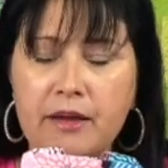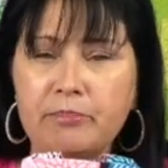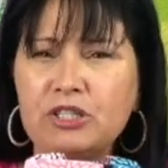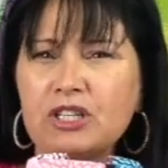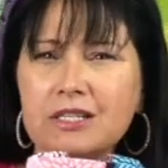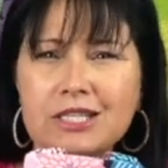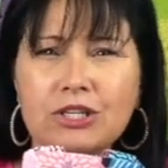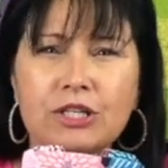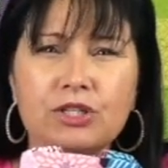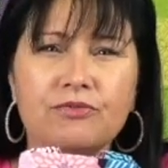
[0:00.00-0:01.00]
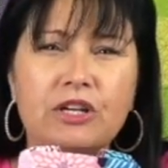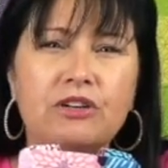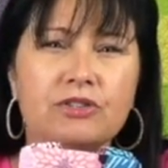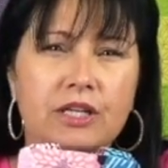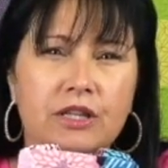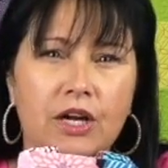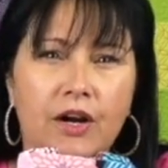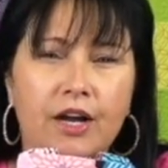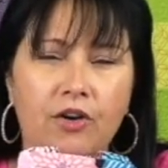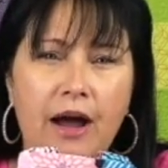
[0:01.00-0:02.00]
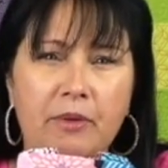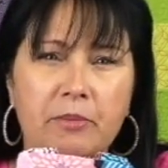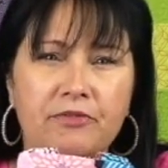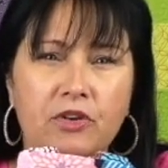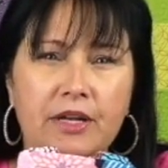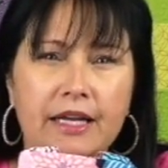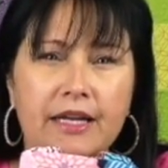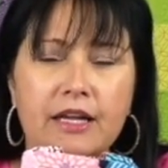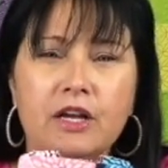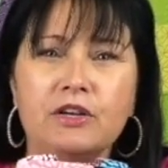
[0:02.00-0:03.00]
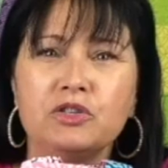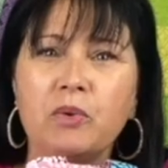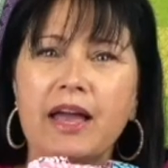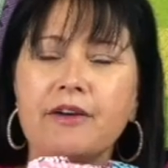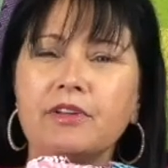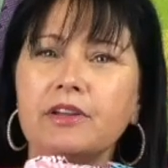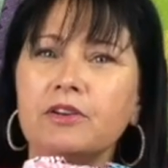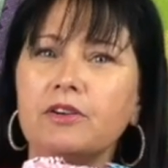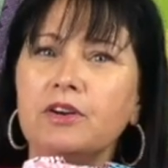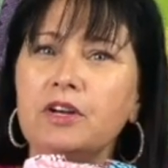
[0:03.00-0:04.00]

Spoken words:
But you can still get your fingers in there and grab them if you need it. So we have a little